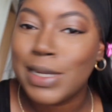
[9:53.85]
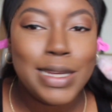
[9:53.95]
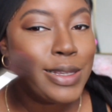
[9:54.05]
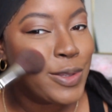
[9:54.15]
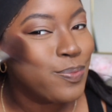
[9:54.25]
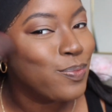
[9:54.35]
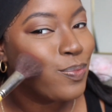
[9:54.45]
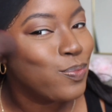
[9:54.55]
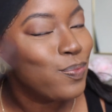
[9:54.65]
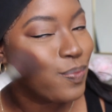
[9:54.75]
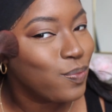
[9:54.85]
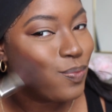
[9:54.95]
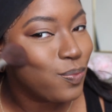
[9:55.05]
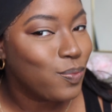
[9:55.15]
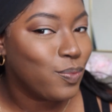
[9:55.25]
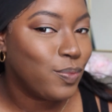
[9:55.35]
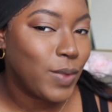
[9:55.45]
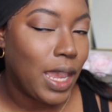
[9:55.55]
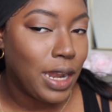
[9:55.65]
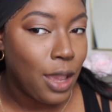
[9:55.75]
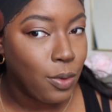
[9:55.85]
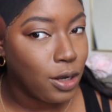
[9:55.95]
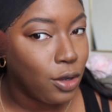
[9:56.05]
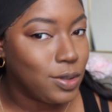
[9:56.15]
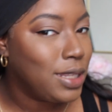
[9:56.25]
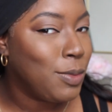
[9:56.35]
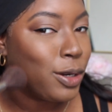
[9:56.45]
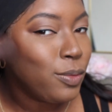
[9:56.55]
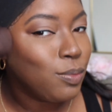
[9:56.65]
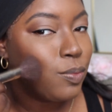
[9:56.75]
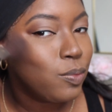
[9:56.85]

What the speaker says: cheeks. And now we're gonna go to the middle.